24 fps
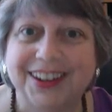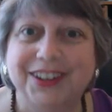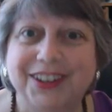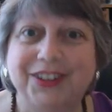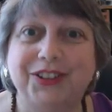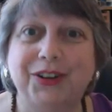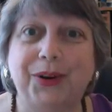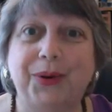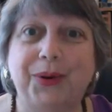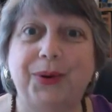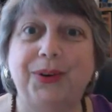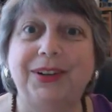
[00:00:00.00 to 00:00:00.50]

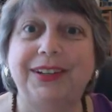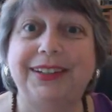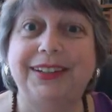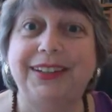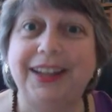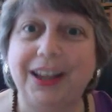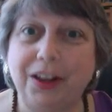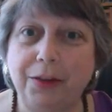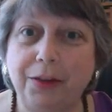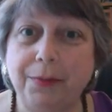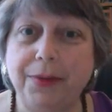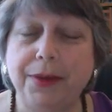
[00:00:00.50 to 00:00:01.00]
So
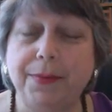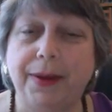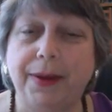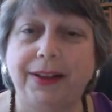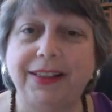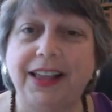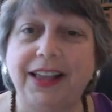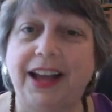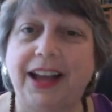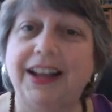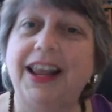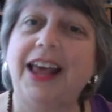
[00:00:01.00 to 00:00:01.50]
tell me
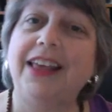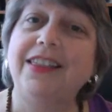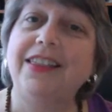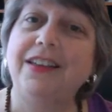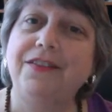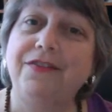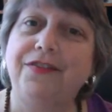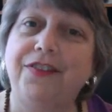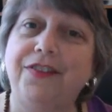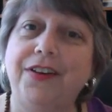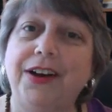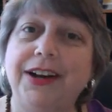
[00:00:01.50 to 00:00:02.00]
about that. And
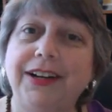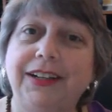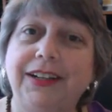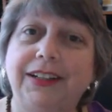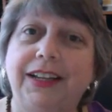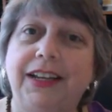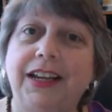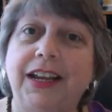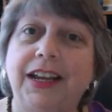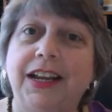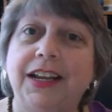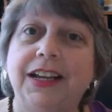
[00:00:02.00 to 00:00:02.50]
then
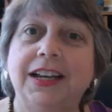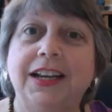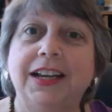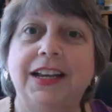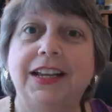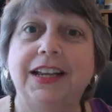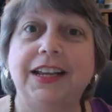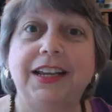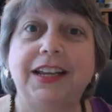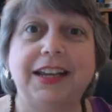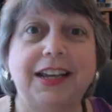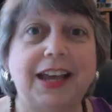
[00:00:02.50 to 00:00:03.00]
finally,
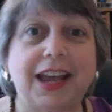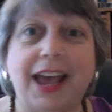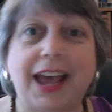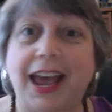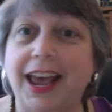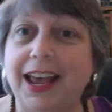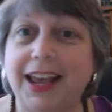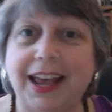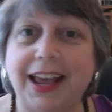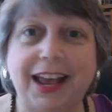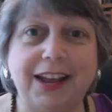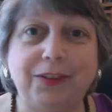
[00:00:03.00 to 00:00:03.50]

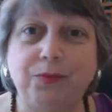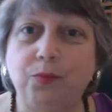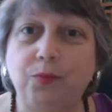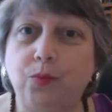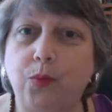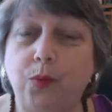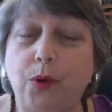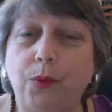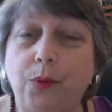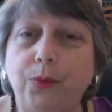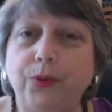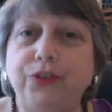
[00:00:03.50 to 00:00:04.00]

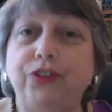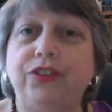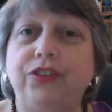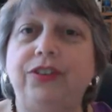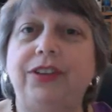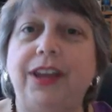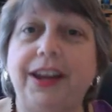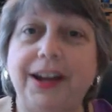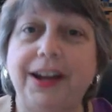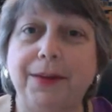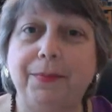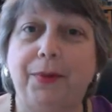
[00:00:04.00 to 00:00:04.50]
what would you
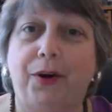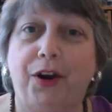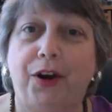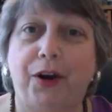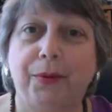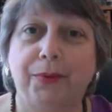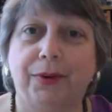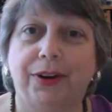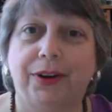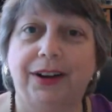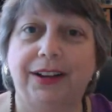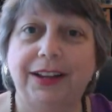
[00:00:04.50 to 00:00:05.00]
say to
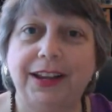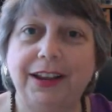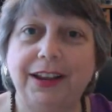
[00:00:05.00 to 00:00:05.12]
Barbara?